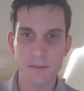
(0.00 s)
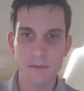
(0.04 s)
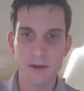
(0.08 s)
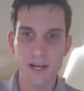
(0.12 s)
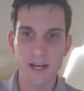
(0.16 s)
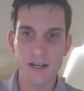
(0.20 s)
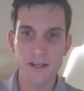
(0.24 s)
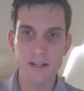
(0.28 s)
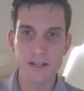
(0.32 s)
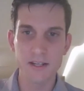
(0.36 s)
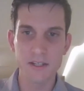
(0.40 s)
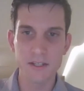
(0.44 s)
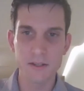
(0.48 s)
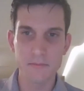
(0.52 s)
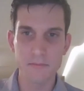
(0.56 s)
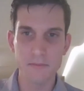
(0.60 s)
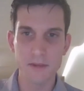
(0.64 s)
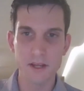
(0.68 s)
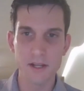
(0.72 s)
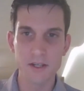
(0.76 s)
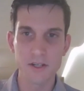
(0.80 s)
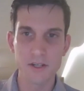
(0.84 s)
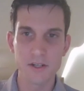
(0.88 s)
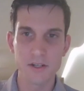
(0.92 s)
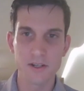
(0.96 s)
added
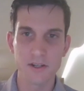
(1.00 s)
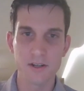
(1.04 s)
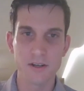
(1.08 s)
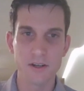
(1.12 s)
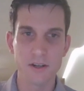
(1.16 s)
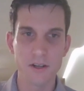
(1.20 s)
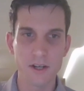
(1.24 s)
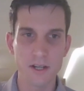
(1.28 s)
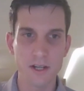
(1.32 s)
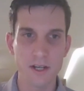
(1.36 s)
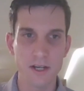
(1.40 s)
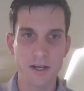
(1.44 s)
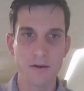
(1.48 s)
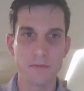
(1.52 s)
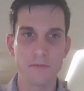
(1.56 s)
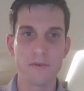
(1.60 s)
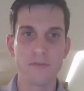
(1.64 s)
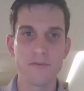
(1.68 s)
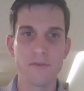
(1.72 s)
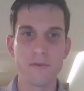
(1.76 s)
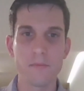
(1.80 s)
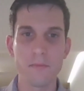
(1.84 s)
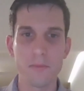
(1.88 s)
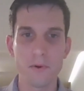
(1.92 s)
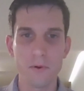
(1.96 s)
dimension
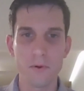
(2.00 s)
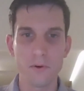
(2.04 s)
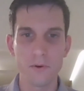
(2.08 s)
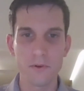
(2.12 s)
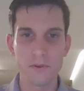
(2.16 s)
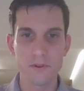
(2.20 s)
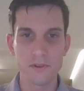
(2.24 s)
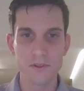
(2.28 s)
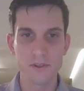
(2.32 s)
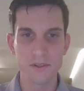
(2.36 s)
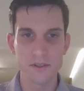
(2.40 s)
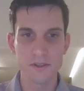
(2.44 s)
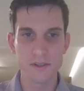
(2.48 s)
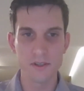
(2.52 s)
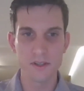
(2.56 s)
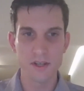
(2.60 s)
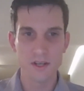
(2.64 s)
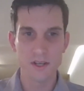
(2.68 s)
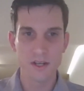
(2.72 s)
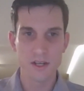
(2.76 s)
of importance